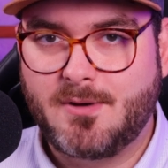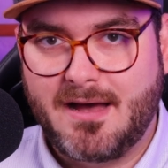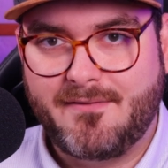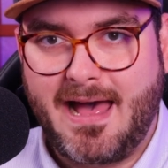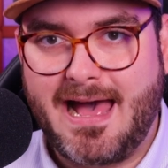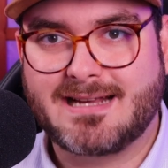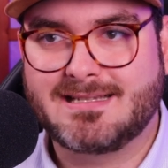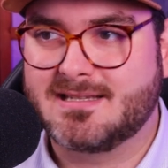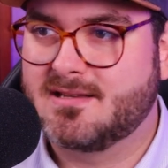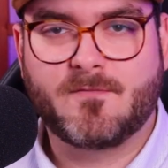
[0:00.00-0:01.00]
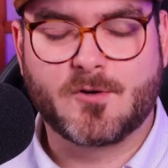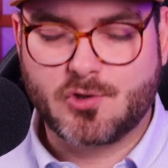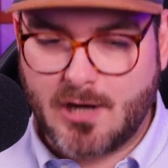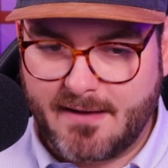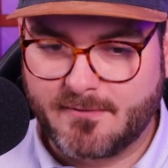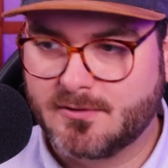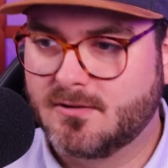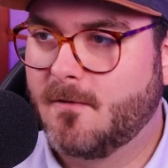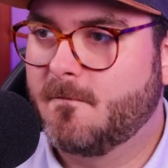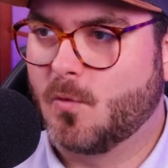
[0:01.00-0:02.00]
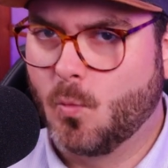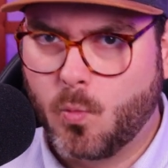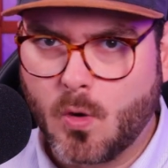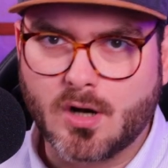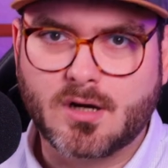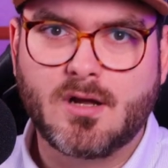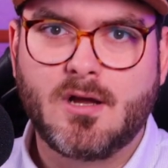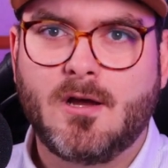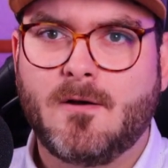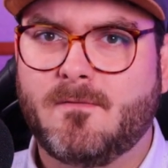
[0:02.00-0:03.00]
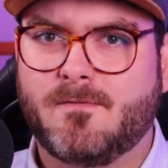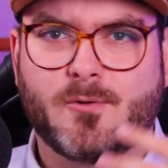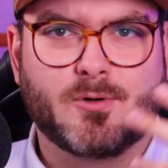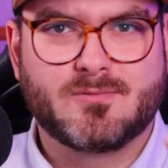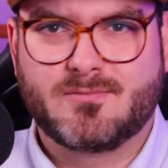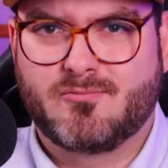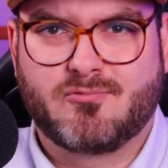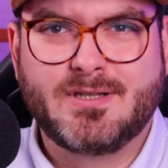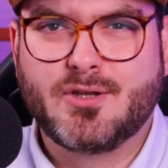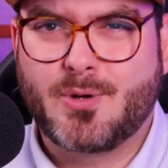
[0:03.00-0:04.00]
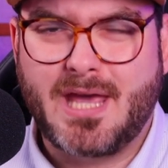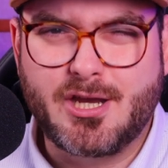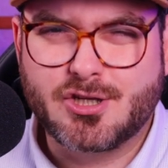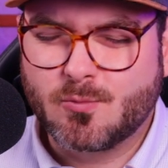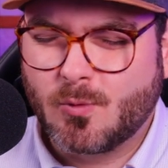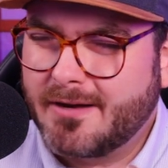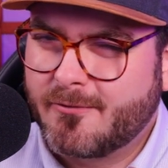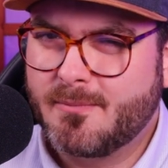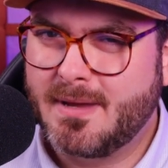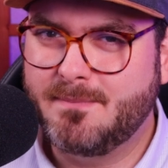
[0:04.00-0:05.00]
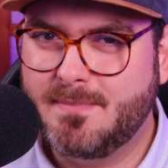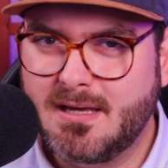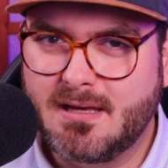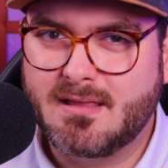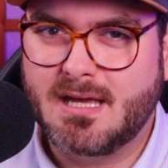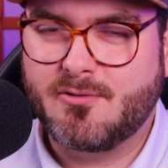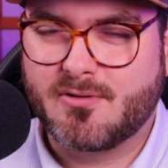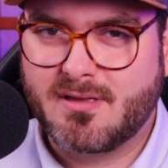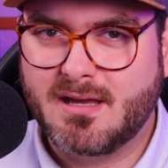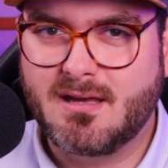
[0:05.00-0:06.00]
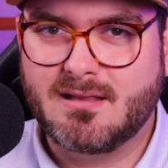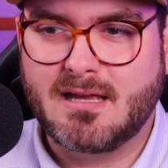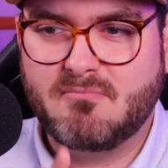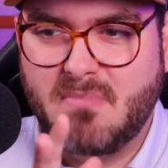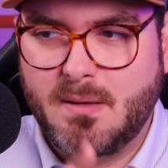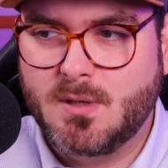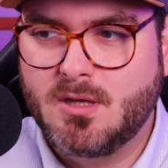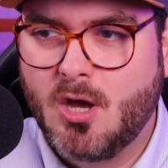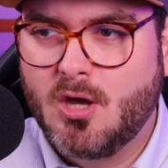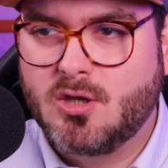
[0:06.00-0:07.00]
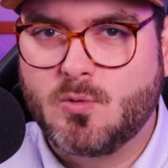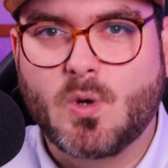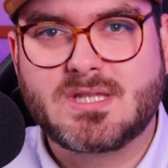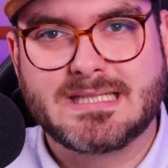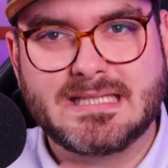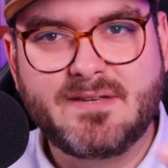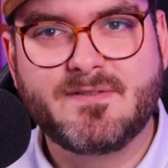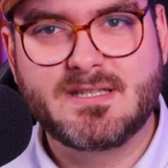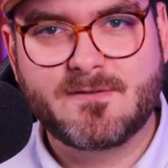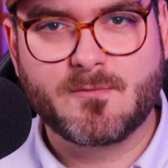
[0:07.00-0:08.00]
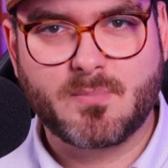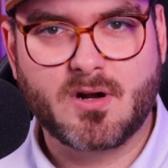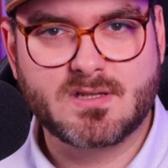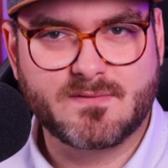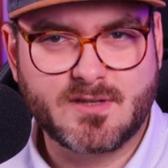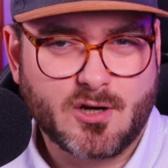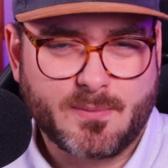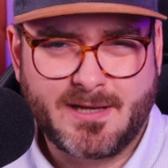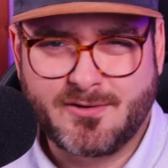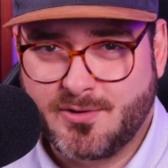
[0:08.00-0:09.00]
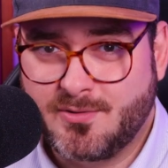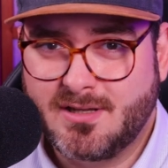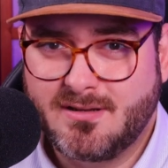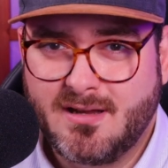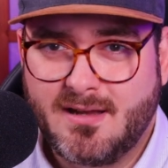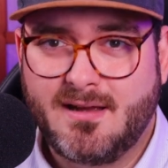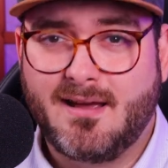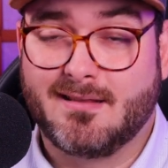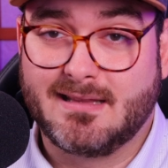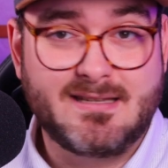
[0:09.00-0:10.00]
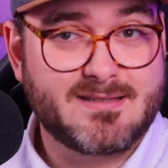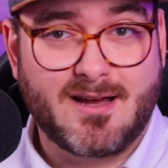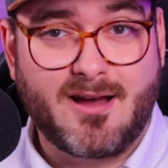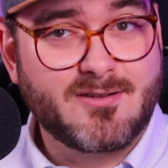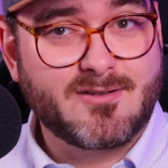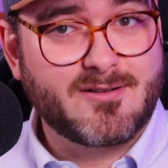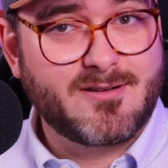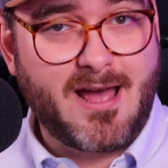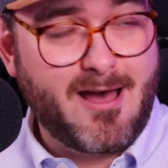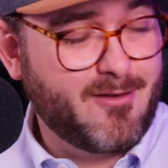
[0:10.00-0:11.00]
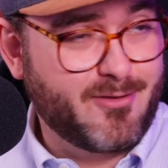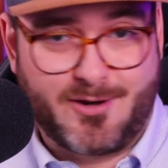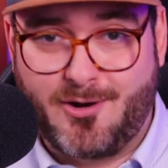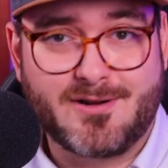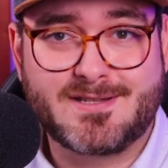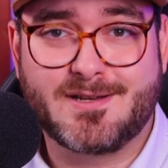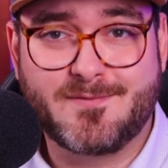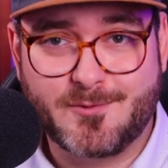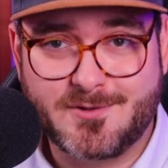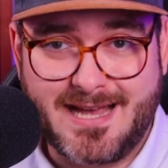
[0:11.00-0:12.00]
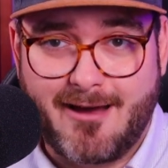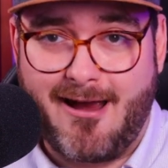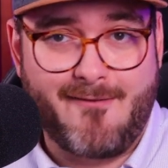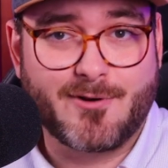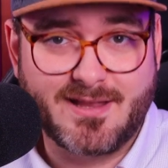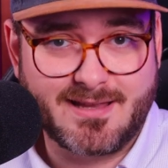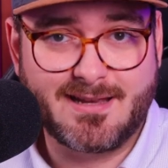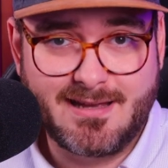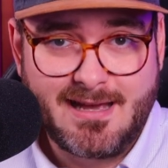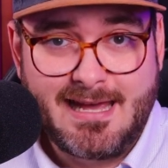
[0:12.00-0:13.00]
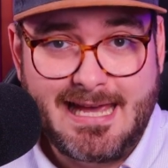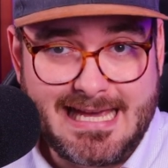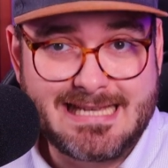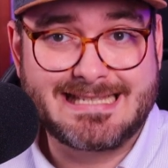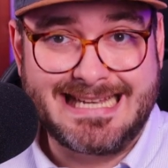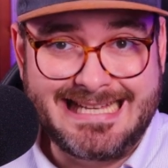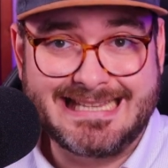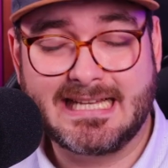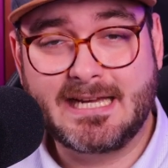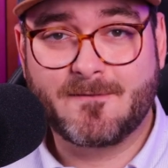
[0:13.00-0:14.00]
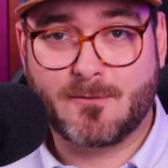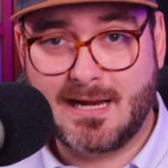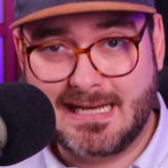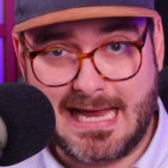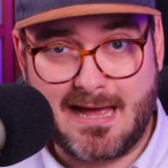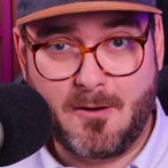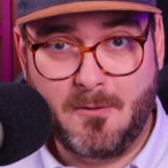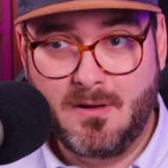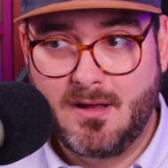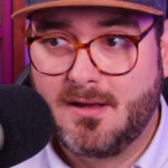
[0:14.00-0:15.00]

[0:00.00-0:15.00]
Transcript: have access for travel, for work, for relocation, whatever it may be that you're thinking that maybe you want to live in different parts of the European Union. At least under the current set of rules, how everything is in life right now,